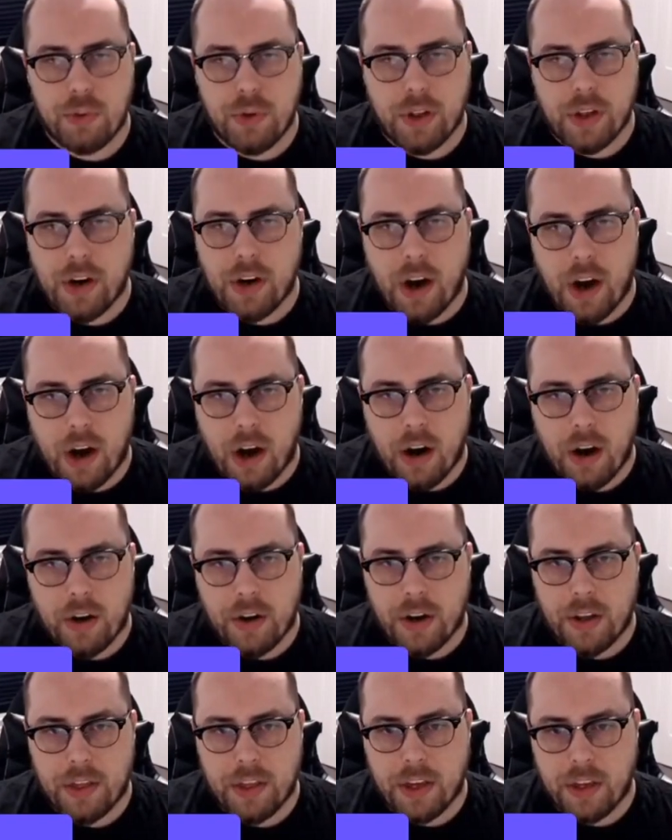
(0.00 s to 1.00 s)
And it's really
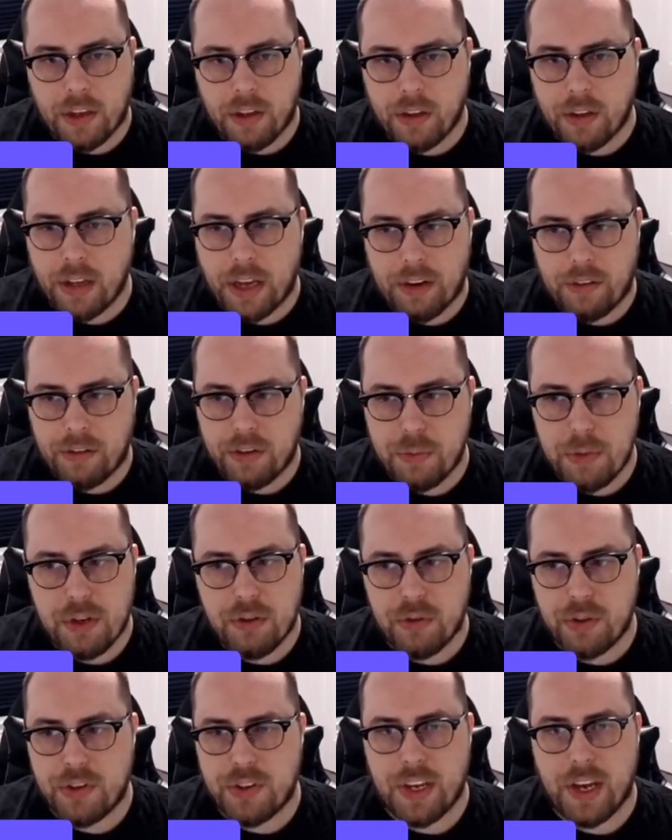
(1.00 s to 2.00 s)
not hard. And I think,
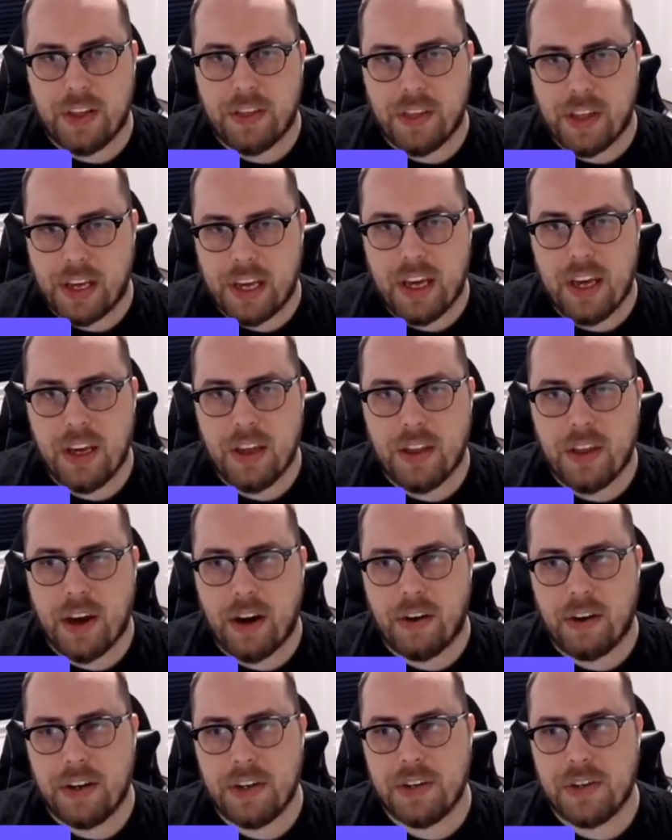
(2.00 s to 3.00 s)
like Dimitri said, the
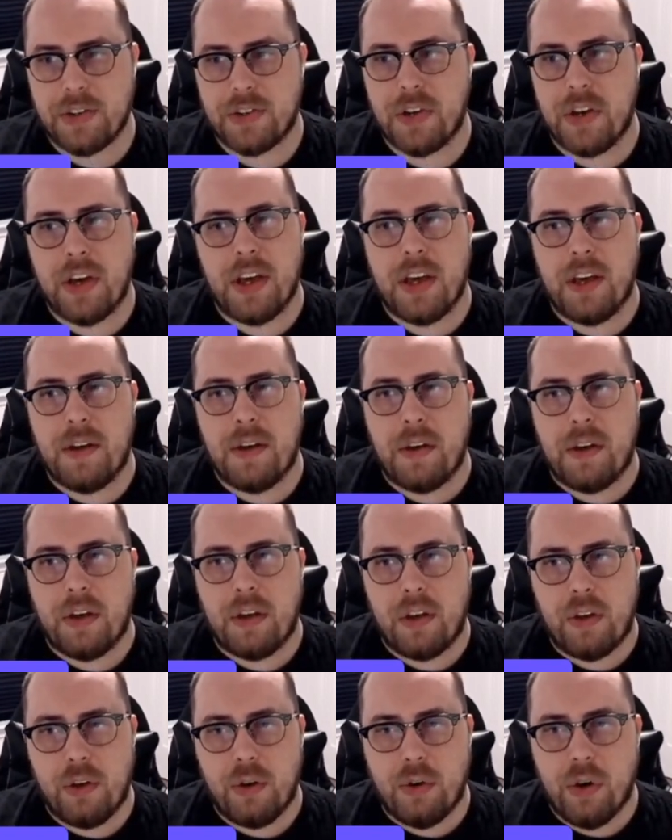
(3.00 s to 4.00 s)
key there is
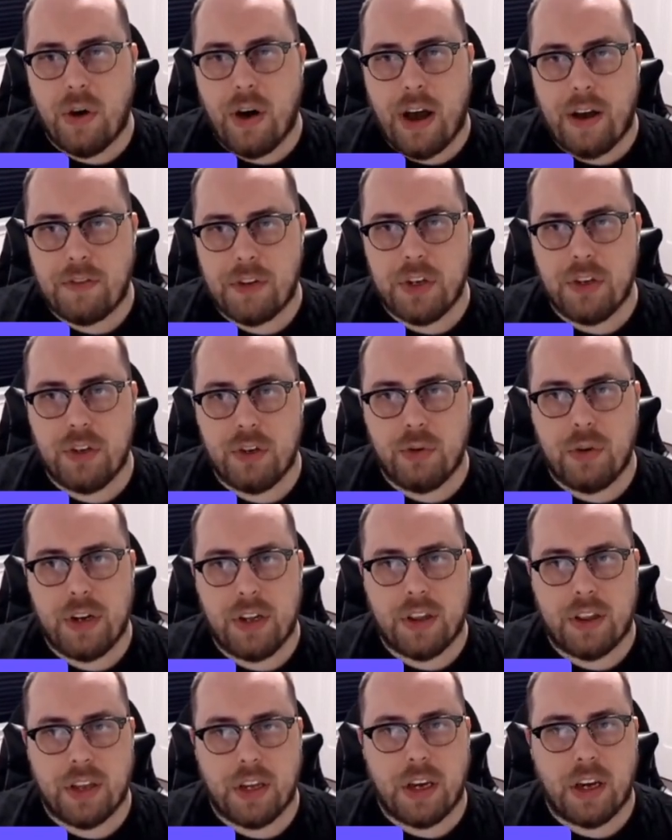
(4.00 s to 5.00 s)
you don't have
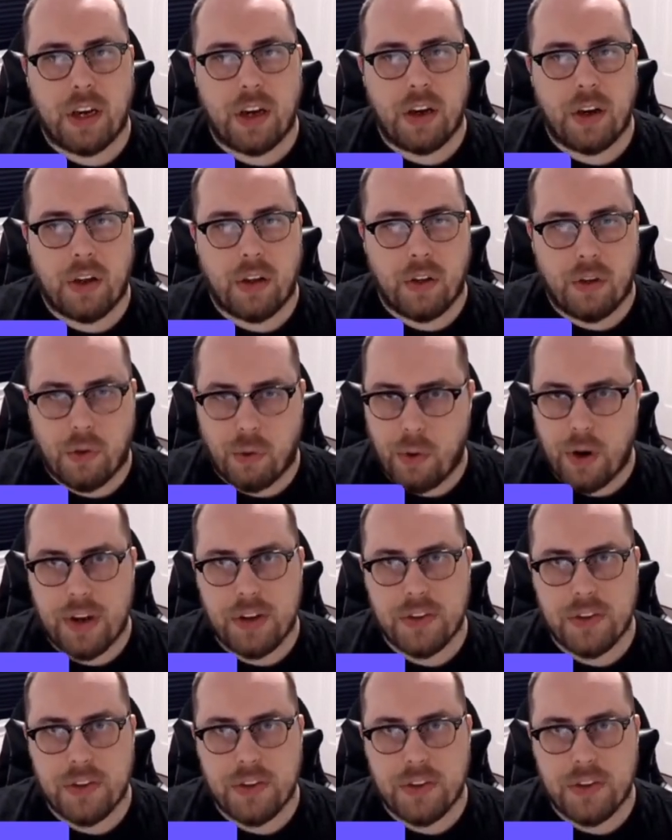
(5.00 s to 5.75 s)
to do anything